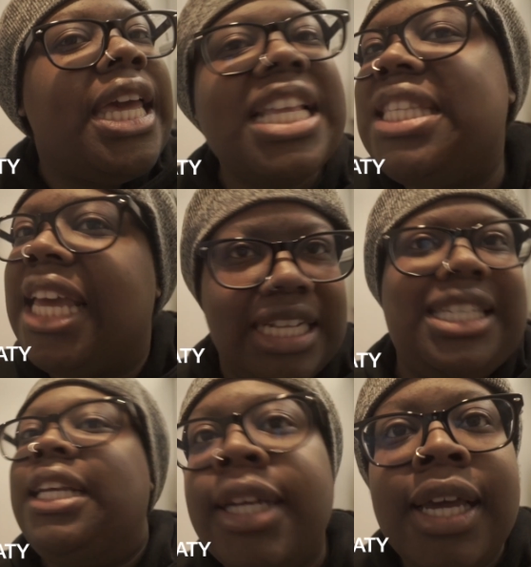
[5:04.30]
is
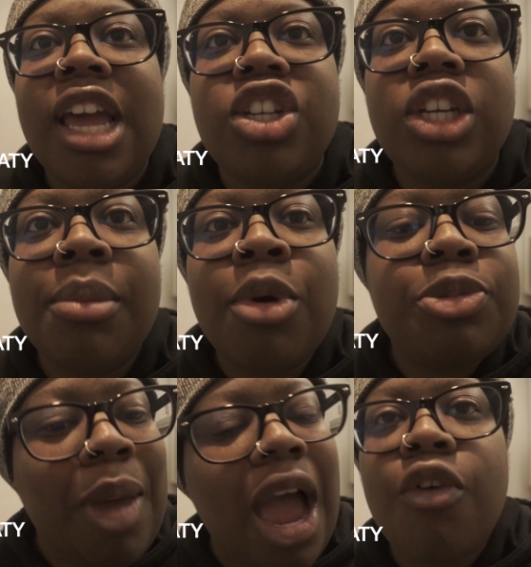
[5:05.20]
it? Is she the
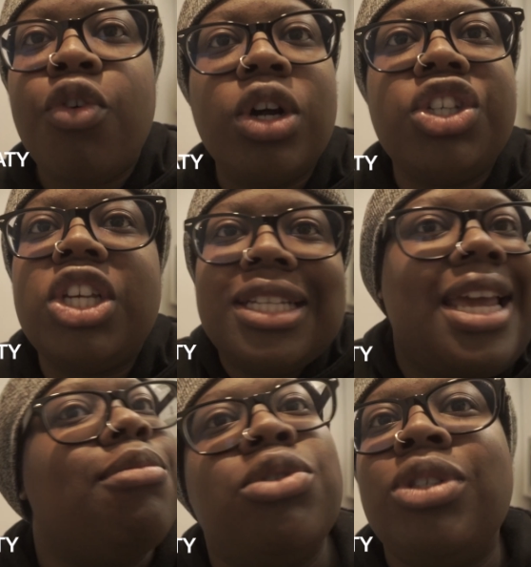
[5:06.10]
most powerful or is she a
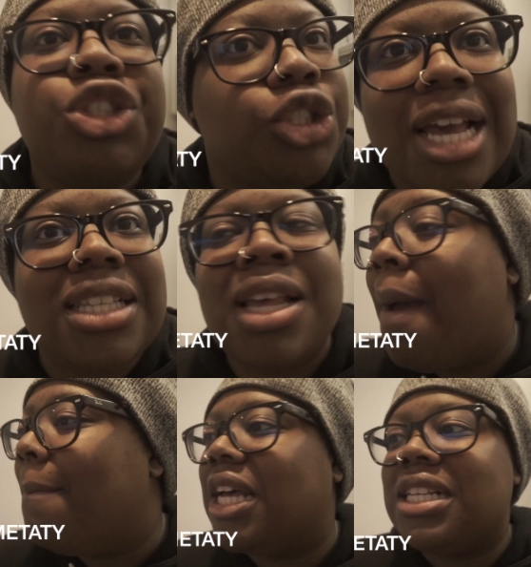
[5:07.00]
damsel in distress?
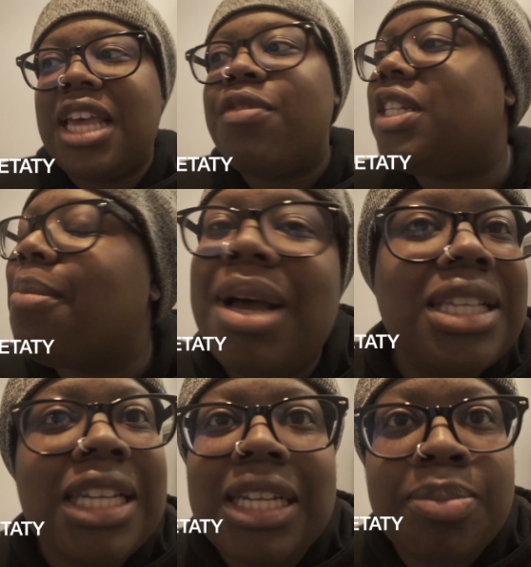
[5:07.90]
Because every time I
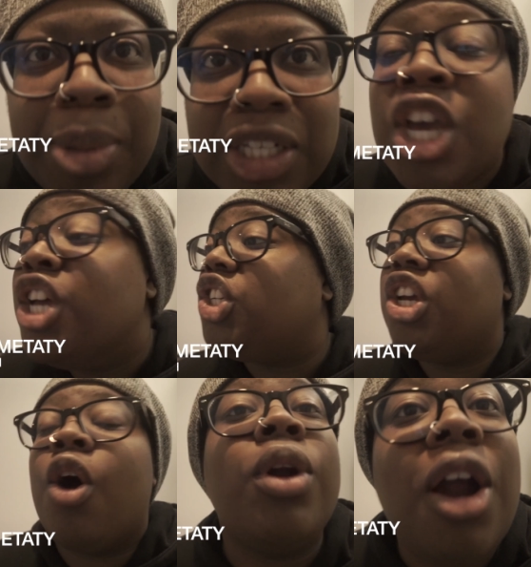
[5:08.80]
see this bitch,
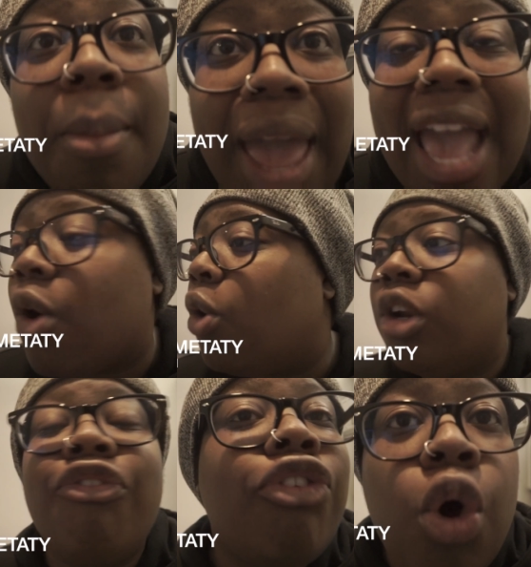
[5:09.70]
she on her back, on
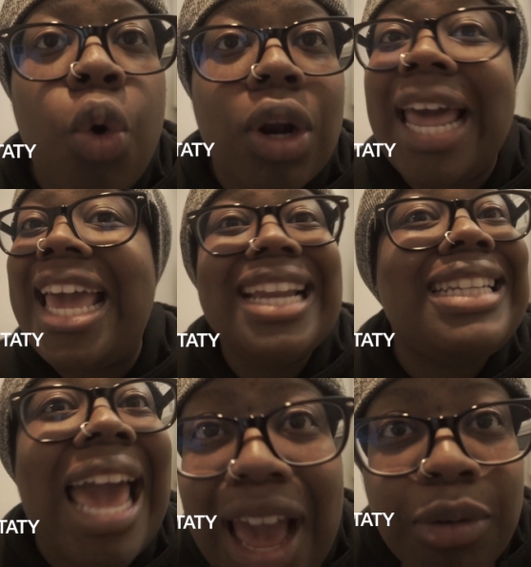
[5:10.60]
the floor, laying
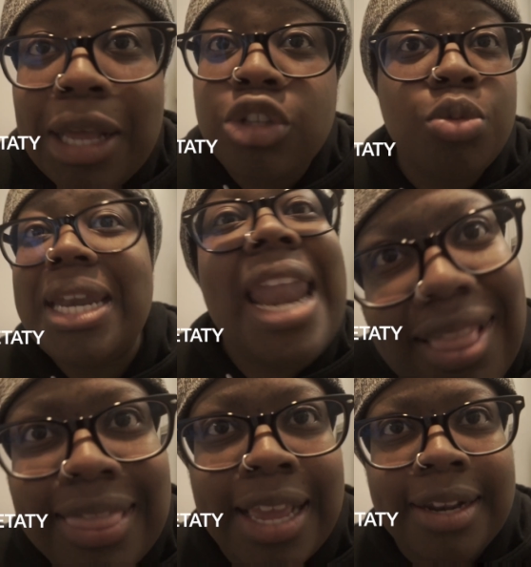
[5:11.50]
down, not doing
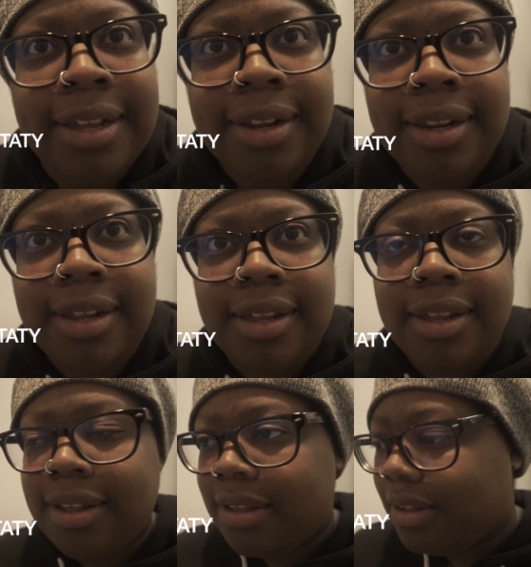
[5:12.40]
nothing.
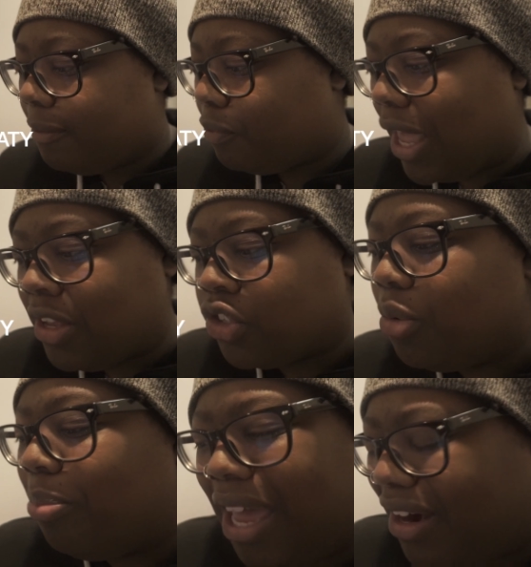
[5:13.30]
Like,
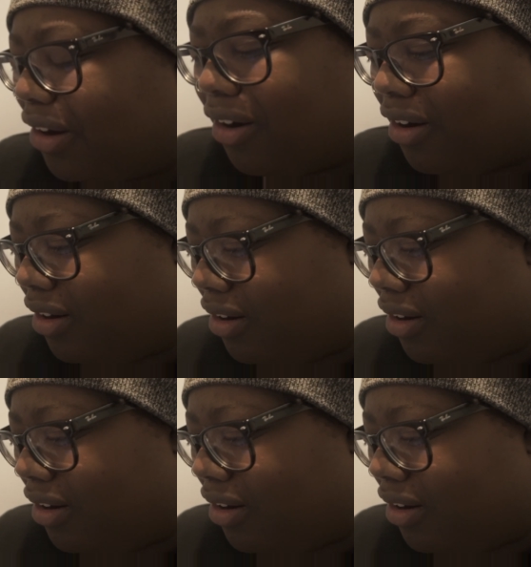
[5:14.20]
do better.